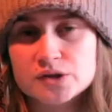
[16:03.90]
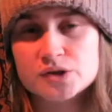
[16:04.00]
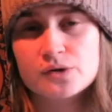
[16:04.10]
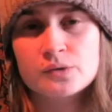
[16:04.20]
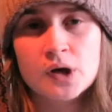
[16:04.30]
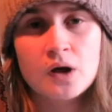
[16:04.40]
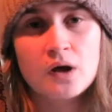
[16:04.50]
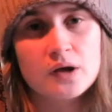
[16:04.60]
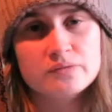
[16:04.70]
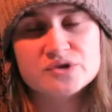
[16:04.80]
So
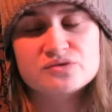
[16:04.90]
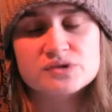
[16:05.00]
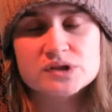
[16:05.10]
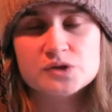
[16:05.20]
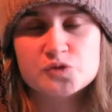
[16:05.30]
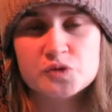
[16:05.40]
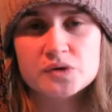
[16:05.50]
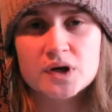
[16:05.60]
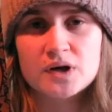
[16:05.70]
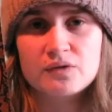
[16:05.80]
it was a really good
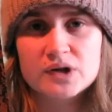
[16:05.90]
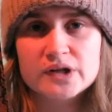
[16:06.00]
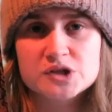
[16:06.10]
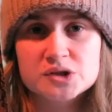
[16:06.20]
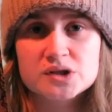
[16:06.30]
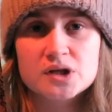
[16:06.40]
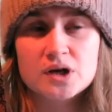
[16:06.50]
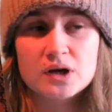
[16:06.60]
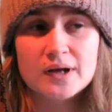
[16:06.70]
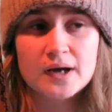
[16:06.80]
book, and I really enjoyed it,
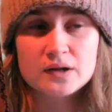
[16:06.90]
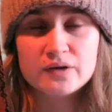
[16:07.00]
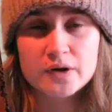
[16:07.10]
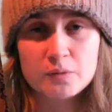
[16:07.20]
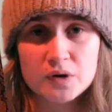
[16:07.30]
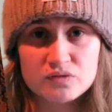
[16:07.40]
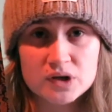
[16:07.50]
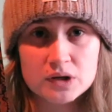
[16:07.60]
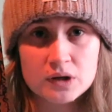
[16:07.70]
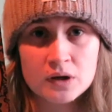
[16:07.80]
and I'd highly recommend
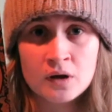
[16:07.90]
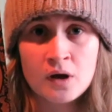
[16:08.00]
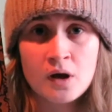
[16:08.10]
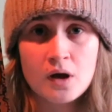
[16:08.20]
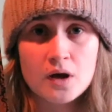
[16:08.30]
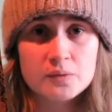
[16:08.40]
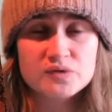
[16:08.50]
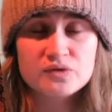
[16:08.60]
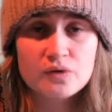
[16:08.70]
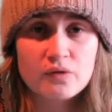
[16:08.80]
reading it.
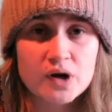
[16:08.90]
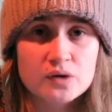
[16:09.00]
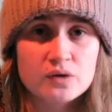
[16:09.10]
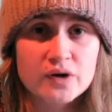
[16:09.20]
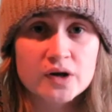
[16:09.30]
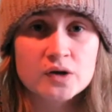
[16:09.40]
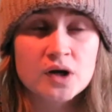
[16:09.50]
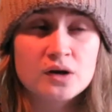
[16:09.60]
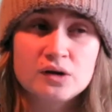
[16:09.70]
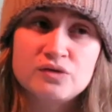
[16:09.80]
If you've not read it already,
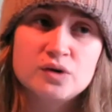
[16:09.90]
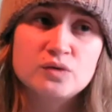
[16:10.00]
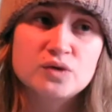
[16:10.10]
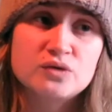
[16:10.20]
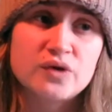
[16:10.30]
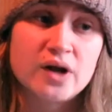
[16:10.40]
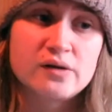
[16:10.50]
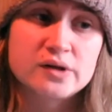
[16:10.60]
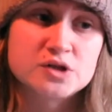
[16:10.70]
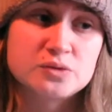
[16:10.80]
and if you love
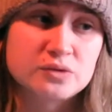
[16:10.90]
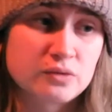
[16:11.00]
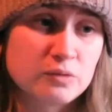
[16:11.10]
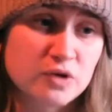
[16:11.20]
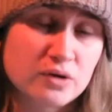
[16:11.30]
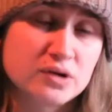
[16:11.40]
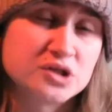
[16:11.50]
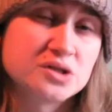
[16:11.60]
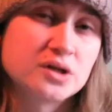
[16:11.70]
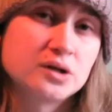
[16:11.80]
anything to do with Greek
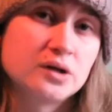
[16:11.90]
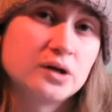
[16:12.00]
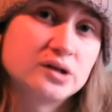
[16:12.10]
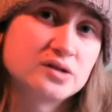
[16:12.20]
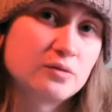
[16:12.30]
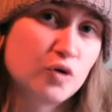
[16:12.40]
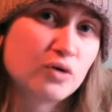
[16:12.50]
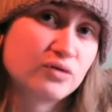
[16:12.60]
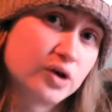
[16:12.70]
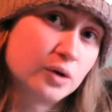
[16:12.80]
mythology, then it is the
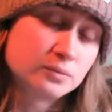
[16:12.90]
book for you.